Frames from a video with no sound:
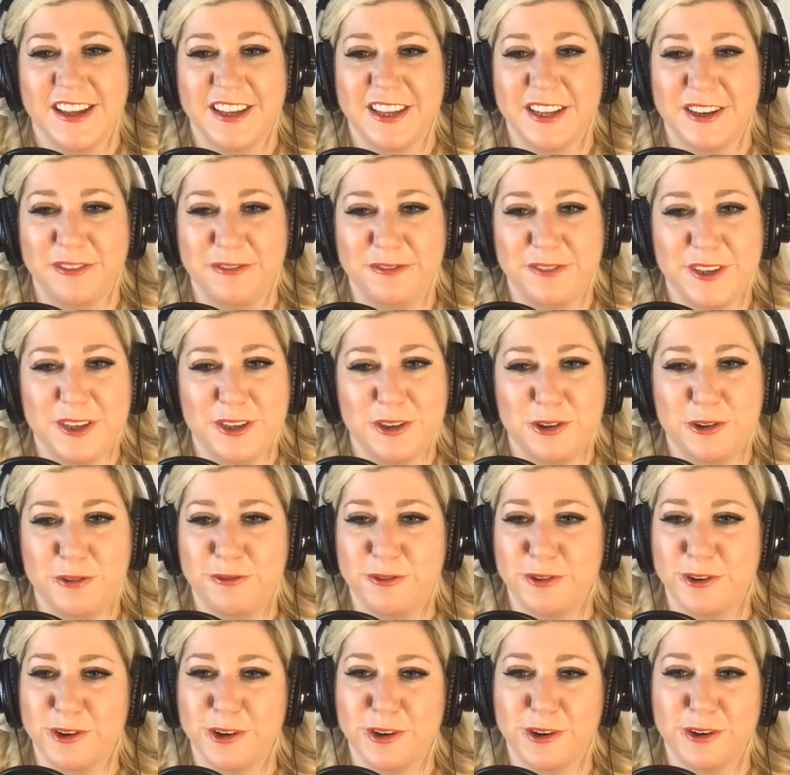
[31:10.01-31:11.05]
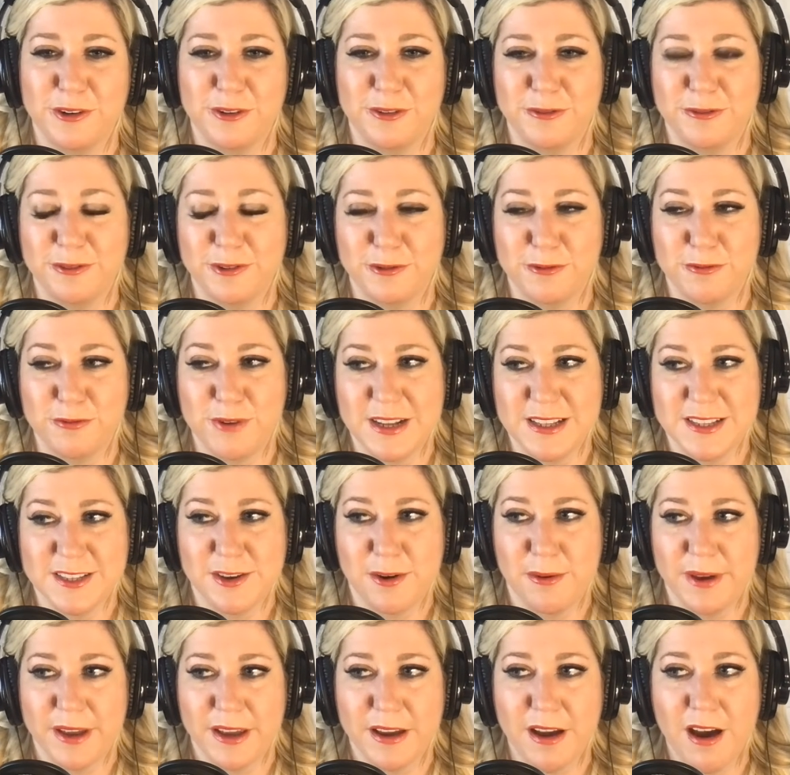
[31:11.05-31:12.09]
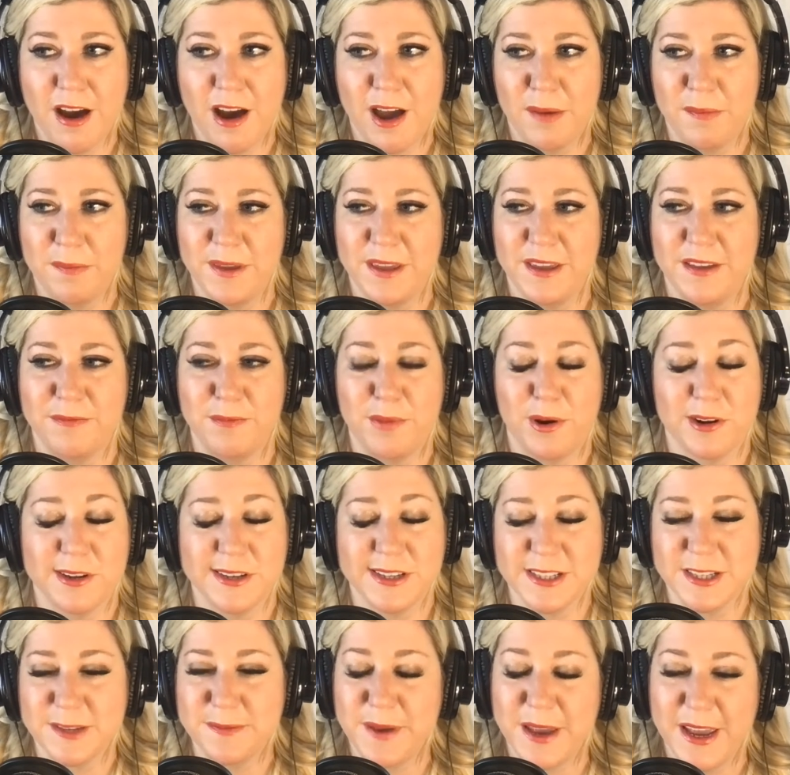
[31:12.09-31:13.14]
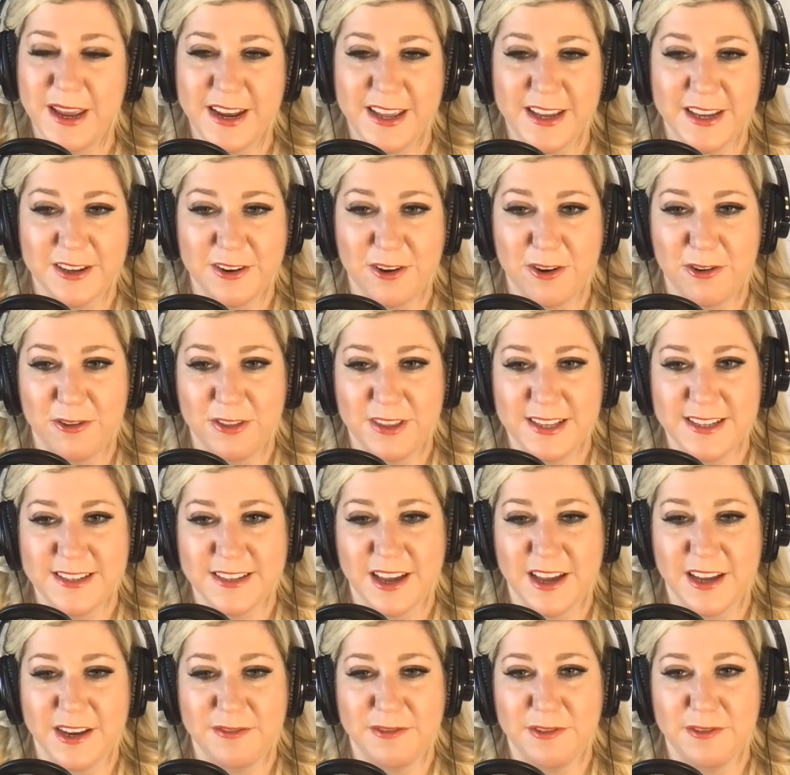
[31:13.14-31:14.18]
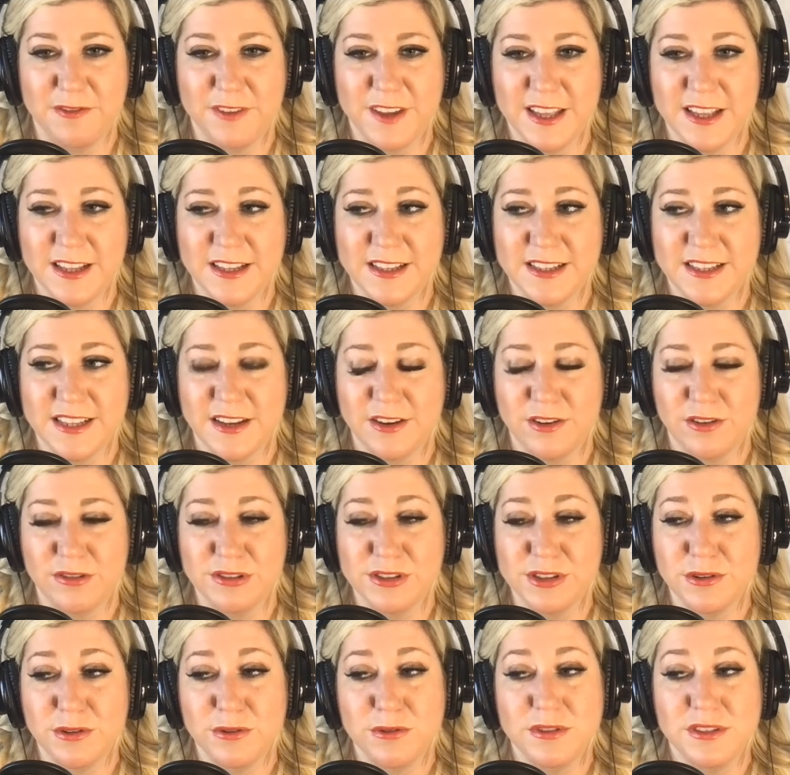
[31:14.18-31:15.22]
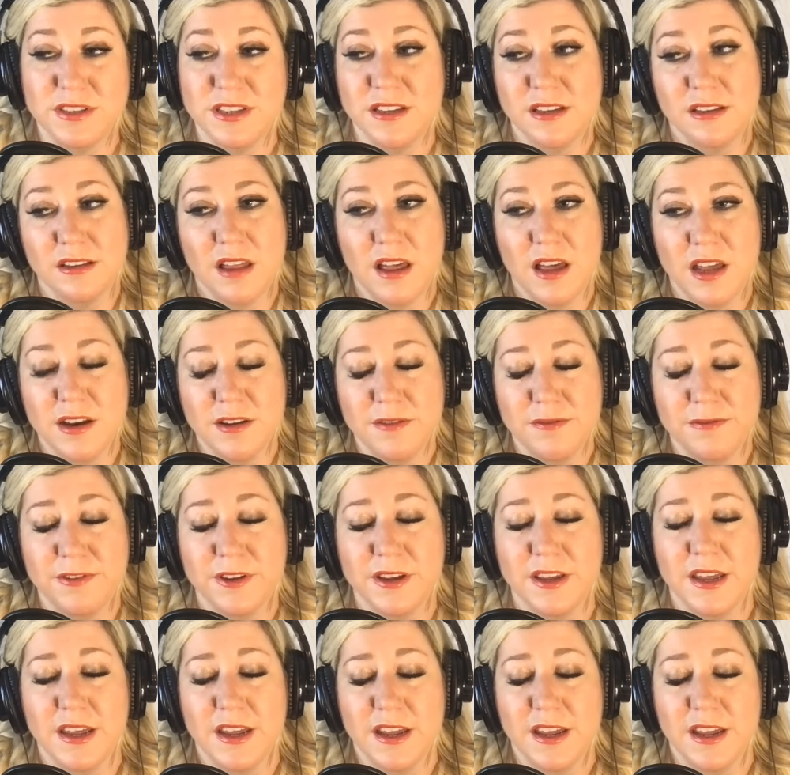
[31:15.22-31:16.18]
get a feel for what's going on, be participating in all these kind of events, and also hosting a lot of